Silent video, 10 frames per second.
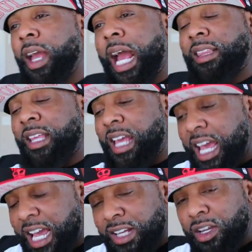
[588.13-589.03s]
at the
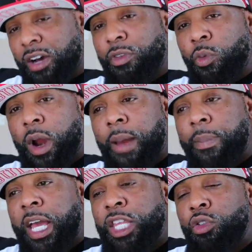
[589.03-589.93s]
end of the
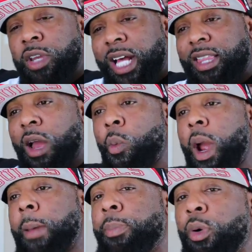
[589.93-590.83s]
rep and you let that
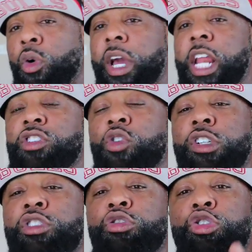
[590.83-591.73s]
weight pull, it is
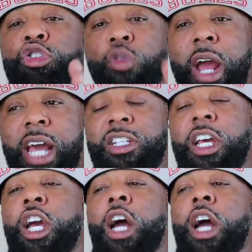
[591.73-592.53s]
going to stretch.